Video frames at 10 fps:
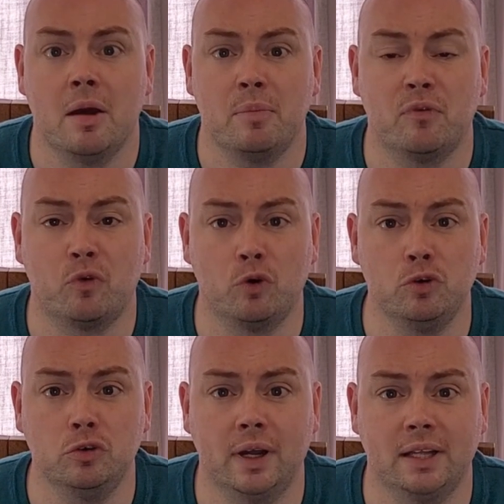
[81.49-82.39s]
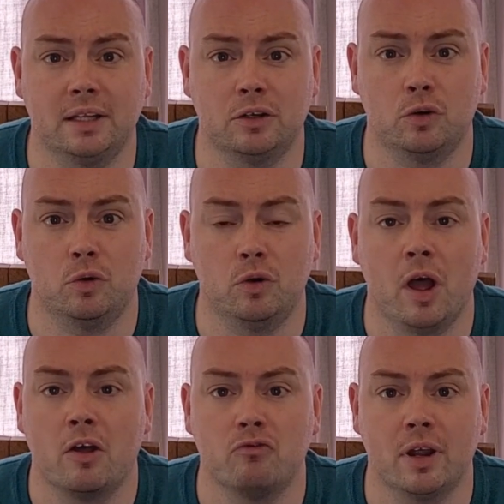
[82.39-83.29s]
before you let it go,
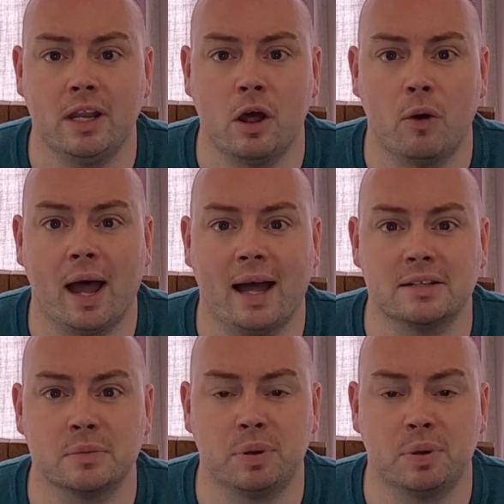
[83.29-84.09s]
right now it has the